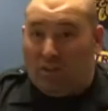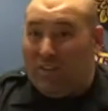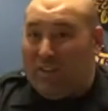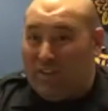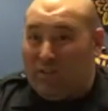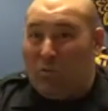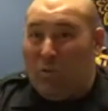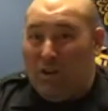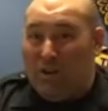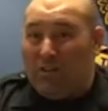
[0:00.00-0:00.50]

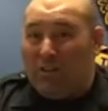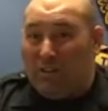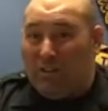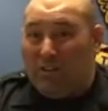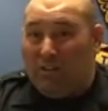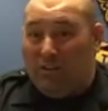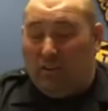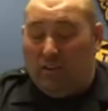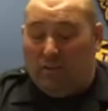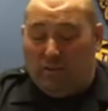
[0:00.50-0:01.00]
That's why it's
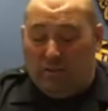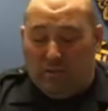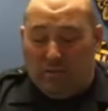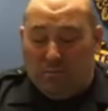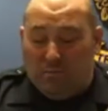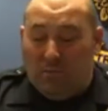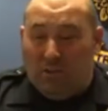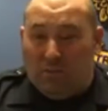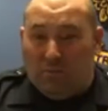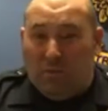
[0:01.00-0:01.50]
illegal.
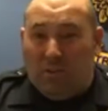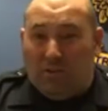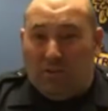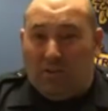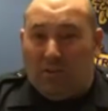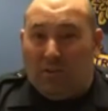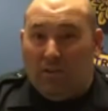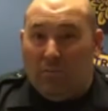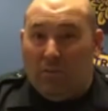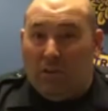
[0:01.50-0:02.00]
It's
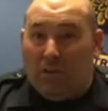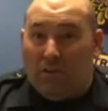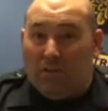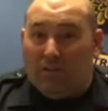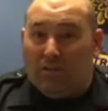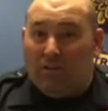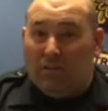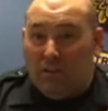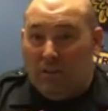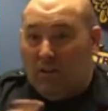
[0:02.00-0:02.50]
basically
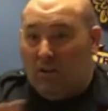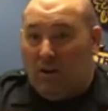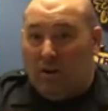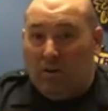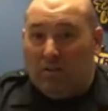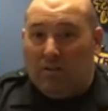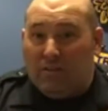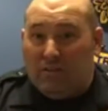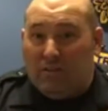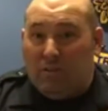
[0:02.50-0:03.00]
because all
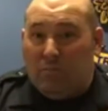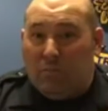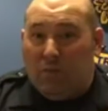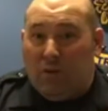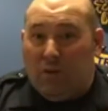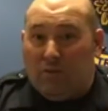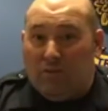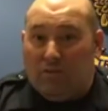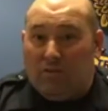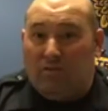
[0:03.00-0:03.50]
the seat
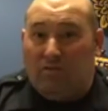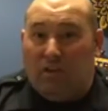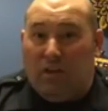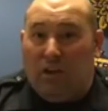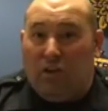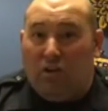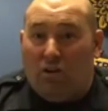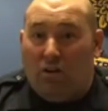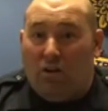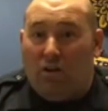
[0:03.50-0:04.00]
belts in
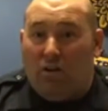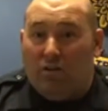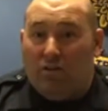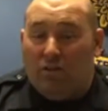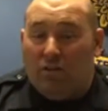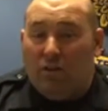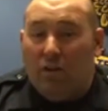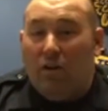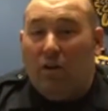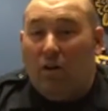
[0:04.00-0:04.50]
cars
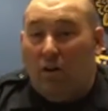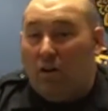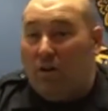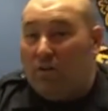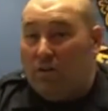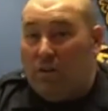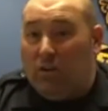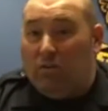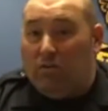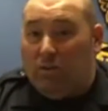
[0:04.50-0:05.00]
are
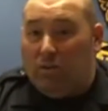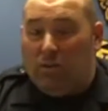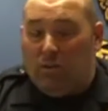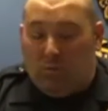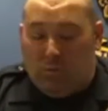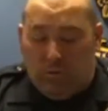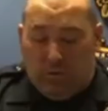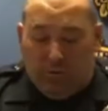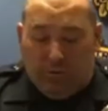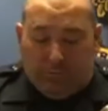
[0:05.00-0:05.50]
DOT
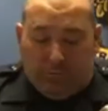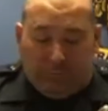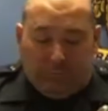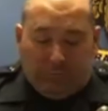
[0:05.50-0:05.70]
approved.